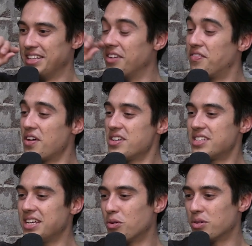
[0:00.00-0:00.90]
The first
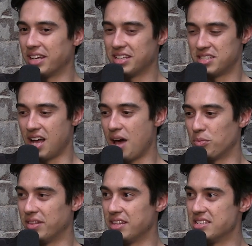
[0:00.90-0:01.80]
thing I want to start
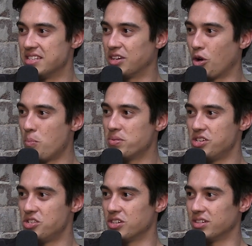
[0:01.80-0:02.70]
with is the
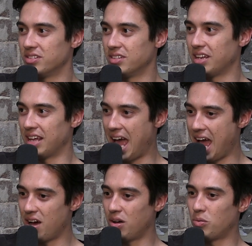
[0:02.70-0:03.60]
competition.
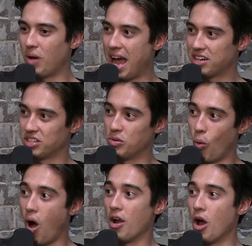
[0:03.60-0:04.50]
How actually
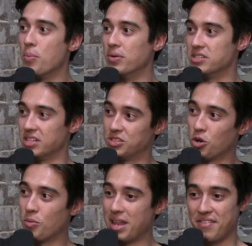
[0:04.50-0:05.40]
wide open is it? You
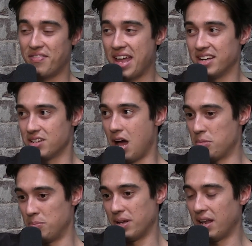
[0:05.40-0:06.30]
talk about that fan
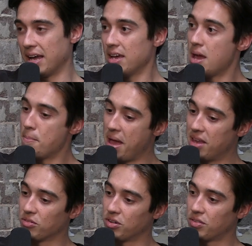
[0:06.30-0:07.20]
excitement, but, like,
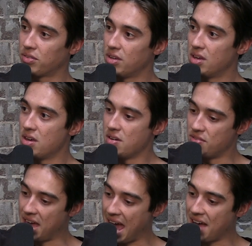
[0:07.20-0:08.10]
Penrith,
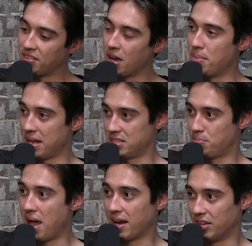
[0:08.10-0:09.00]
they have come back to the
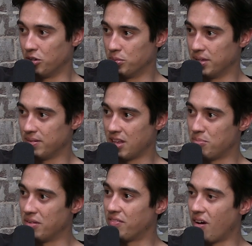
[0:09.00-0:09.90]
pack a little bit. They've
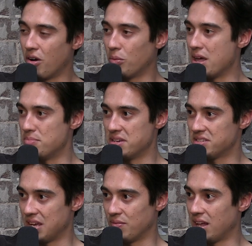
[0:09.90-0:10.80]
been far and away the
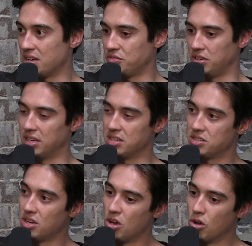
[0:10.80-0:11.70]
best team the last few
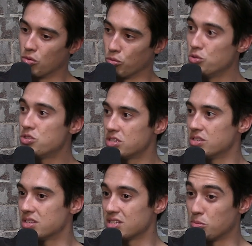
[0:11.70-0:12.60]
years.
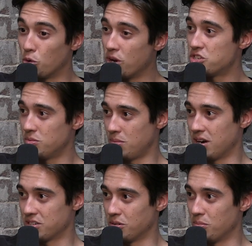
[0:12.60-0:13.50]
Roosters, some question
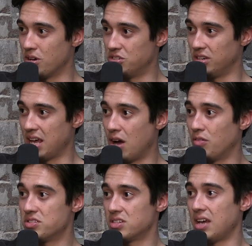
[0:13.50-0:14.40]
marks are emerging now.
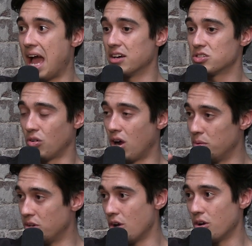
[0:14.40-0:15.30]
Obviously, Angus Crichton,
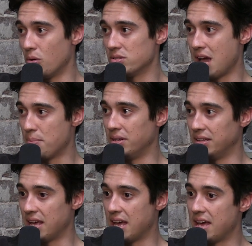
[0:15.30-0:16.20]
we don't know what's happening
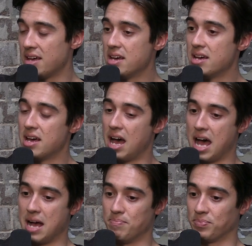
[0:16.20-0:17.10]
there.
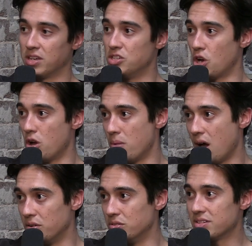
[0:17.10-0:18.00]
Joey
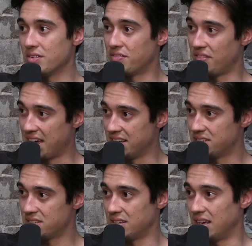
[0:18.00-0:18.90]
Manu's
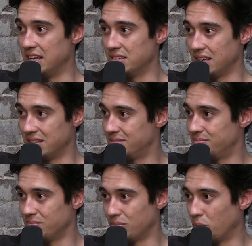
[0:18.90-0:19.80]
face,
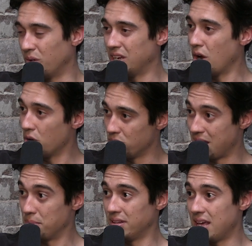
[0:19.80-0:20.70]
we don't know what's
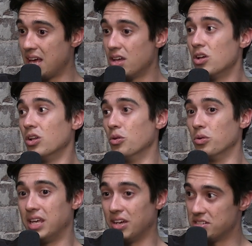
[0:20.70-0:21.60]
happening there.
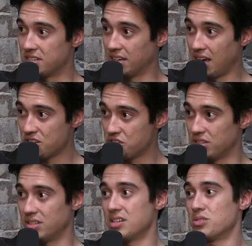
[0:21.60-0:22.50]
Luke Keary's
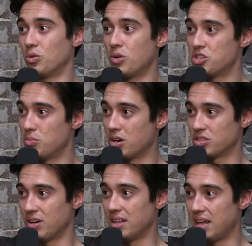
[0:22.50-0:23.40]
concussion, there's some question
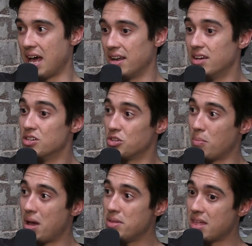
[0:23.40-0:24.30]
marks around that. So
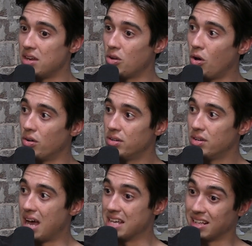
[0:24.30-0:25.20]
maybe they're not
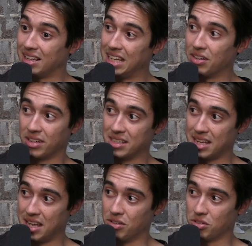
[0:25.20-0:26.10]
as clear a
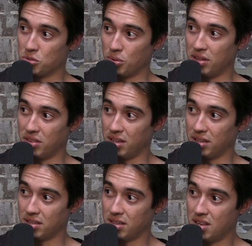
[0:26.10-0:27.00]
contender as we think.